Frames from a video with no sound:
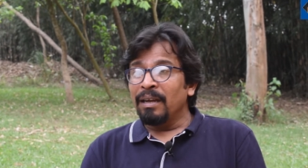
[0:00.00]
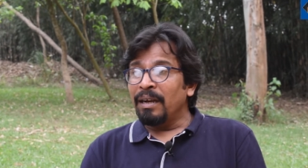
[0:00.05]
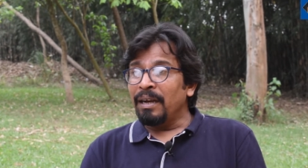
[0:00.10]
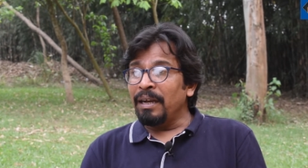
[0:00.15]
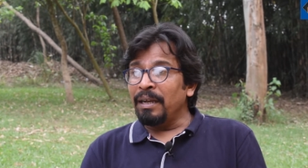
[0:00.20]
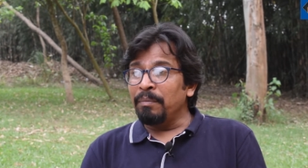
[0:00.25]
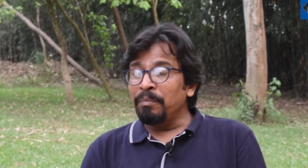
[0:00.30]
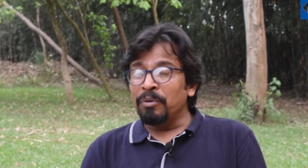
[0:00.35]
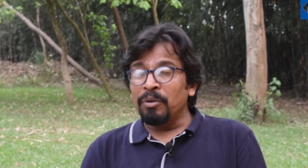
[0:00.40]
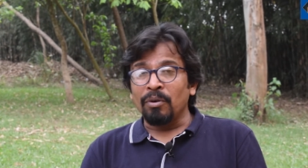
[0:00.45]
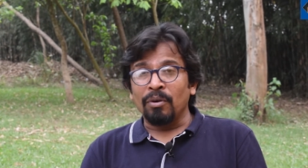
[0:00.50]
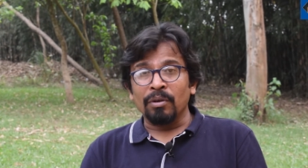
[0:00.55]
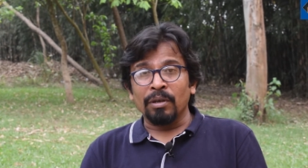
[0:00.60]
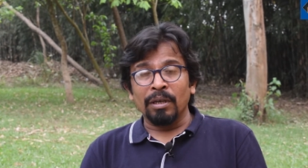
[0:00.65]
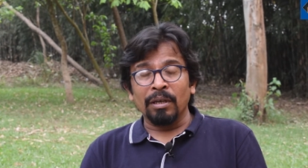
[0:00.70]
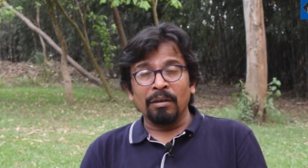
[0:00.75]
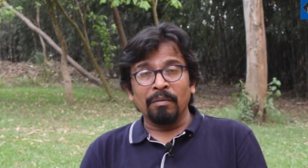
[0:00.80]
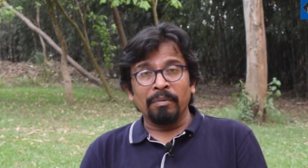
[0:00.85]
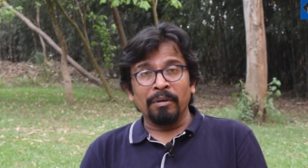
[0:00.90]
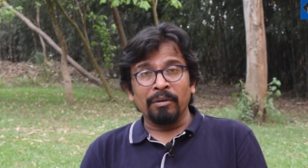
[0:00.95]
I am
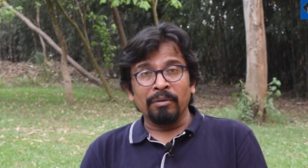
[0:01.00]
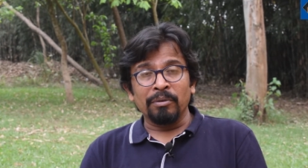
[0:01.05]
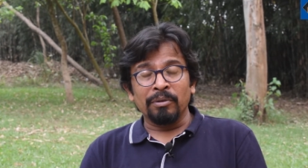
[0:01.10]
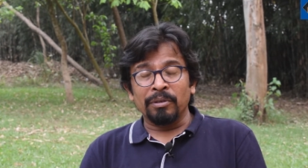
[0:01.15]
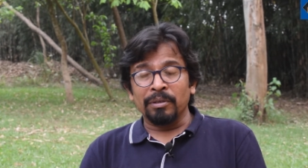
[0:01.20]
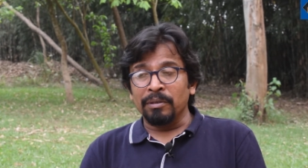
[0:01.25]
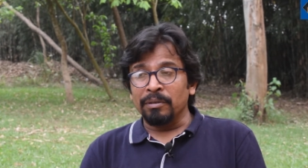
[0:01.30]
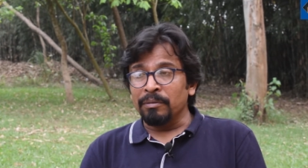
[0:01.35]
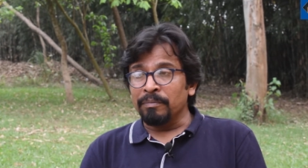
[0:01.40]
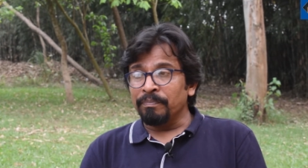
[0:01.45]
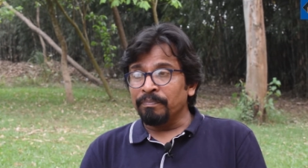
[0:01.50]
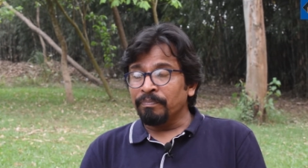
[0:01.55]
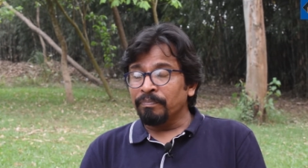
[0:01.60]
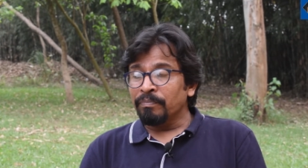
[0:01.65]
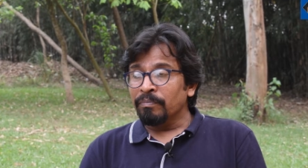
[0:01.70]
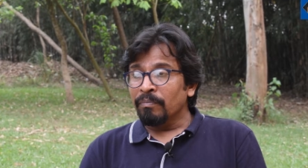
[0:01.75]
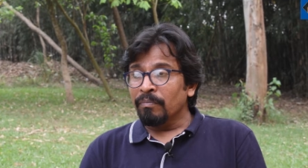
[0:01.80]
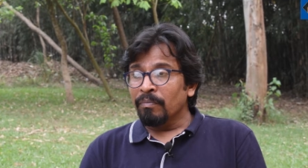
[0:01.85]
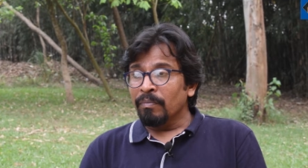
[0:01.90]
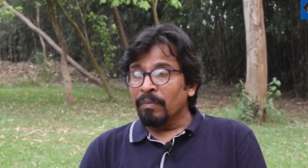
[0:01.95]
talking about
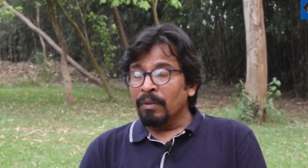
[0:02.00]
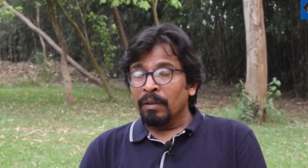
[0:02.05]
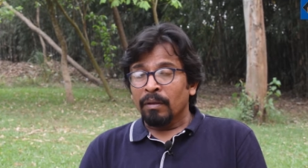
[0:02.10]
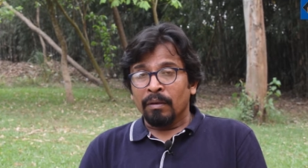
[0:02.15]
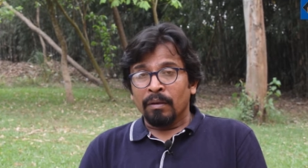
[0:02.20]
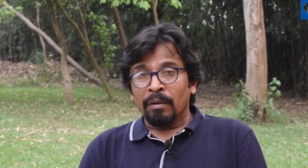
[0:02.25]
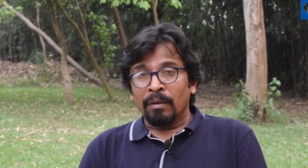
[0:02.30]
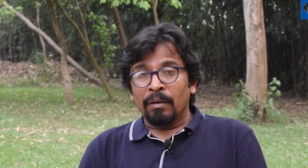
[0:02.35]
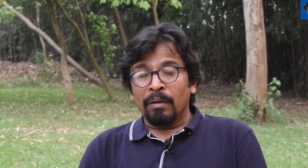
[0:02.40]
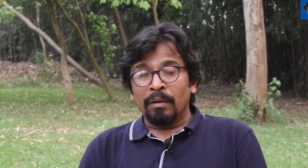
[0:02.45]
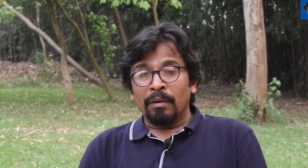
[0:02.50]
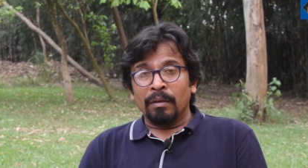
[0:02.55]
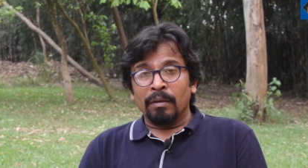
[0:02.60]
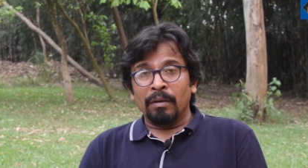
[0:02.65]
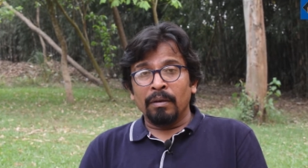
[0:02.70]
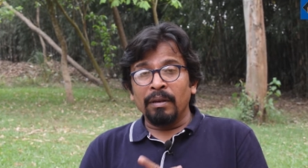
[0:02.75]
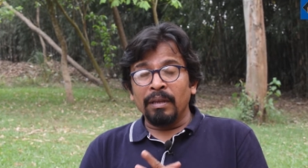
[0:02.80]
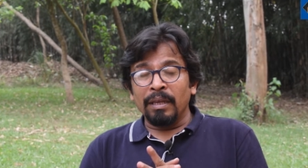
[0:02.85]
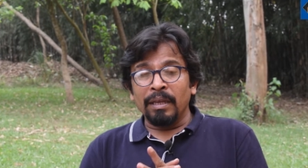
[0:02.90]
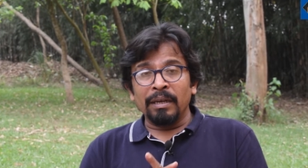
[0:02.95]

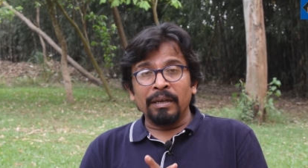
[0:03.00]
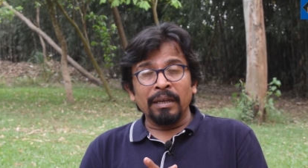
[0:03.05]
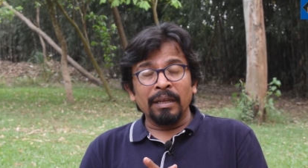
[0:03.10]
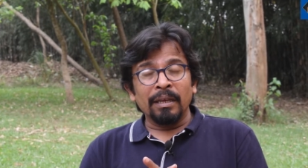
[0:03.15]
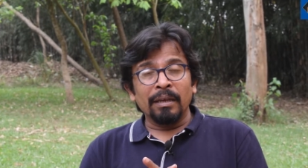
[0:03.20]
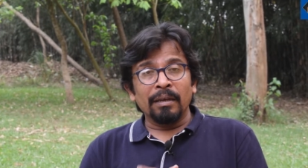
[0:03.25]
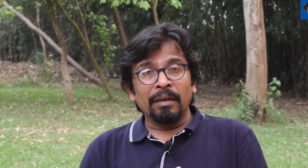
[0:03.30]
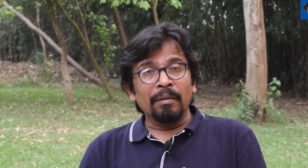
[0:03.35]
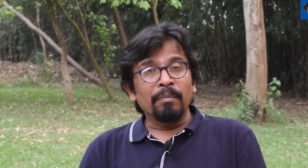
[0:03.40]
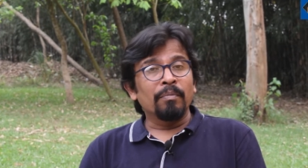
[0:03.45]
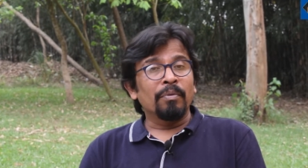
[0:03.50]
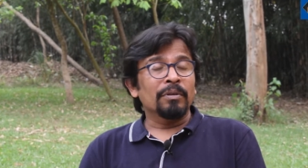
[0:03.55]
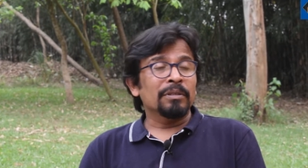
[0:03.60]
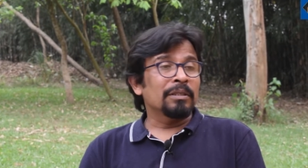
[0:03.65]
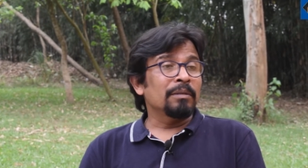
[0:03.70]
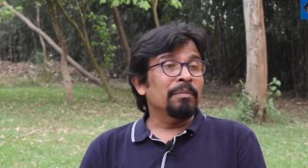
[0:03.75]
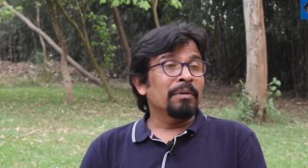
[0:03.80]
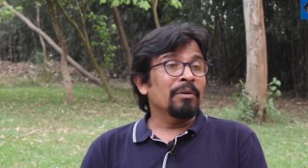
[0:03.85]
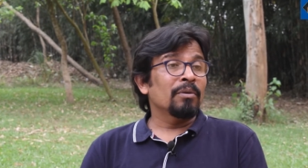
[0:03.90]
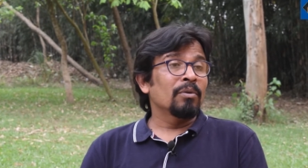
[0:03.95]
creating
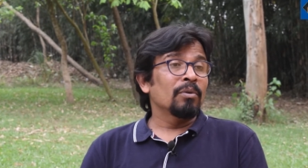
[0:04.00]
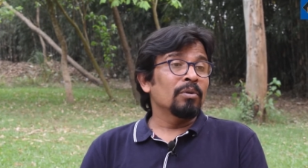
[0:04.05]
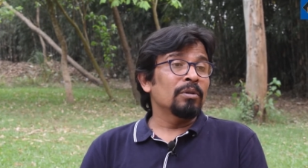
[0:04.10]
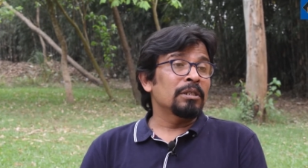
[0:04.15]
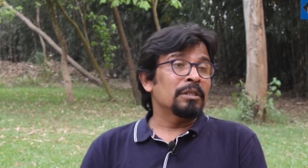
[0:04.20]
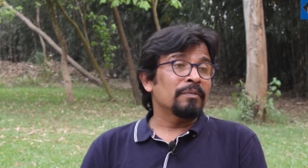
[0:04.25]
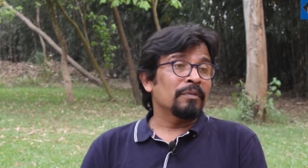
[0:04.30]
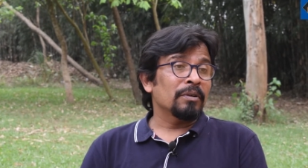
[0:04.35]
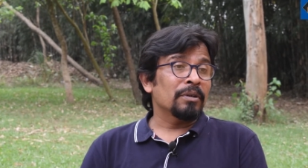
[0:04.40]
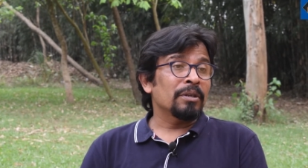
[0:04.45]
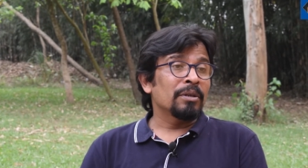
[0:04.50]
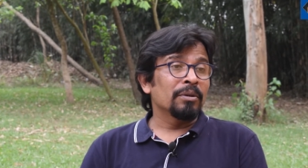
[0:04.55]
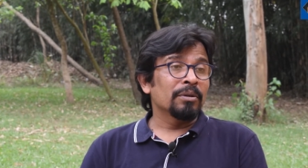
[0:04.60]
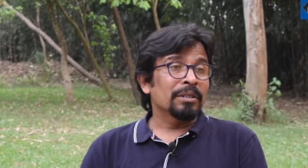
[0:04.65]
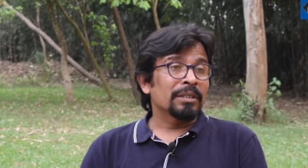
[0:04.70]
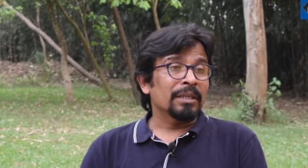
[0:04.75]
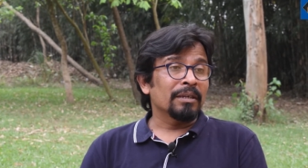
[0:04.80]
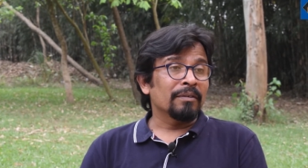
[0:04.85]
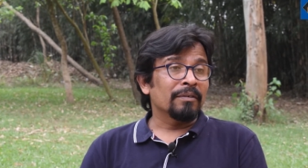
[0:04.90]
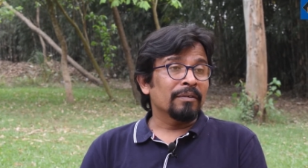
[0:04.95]
impossible goals for
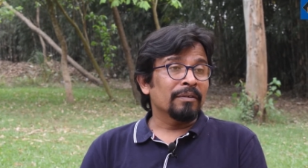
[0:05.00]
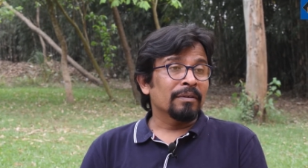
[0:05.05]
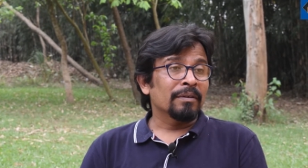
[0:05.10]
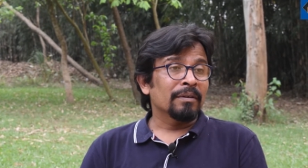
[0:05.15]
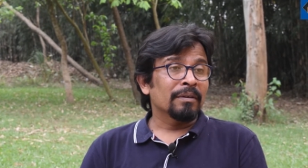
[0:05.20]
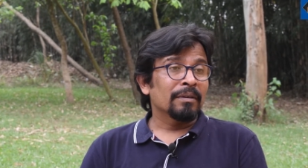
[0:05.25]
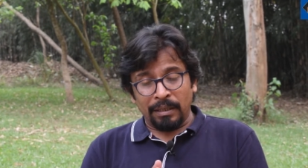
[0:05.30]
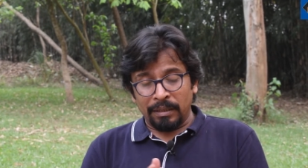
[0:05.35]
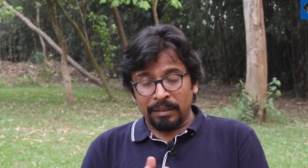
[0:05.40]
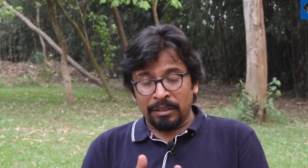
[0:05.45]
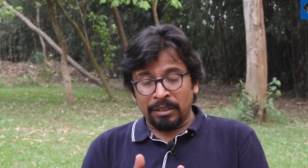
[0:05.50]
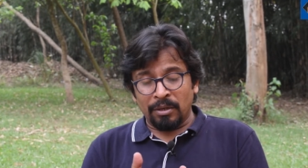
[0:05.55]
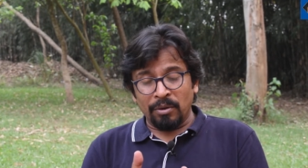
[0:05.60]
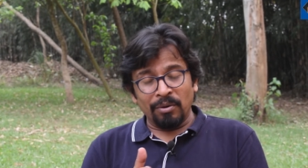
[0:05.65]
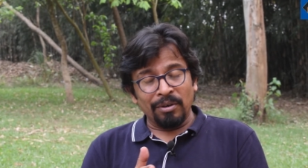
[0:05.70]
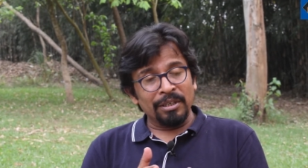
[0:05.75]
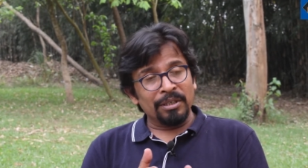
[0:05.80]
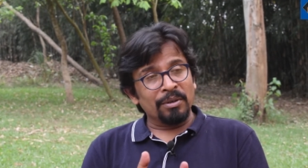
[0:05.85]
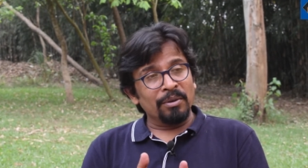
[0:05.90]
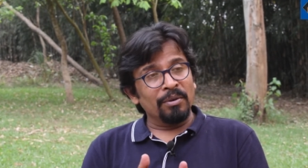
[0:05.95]
yourself.
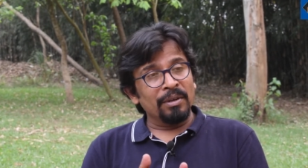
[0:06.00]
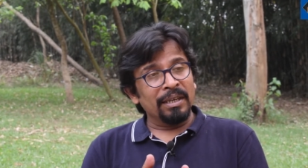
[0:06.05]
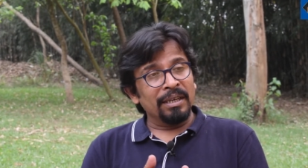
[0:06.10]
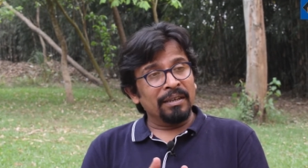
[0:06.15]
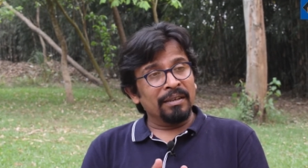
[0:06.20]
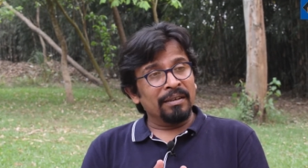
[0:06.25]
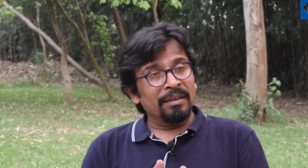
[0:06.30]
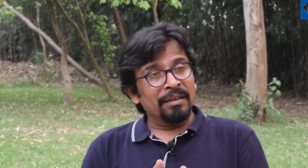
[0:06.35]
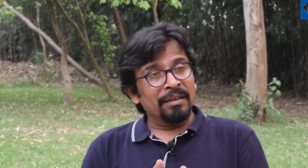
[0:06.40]
Slowly, slowly,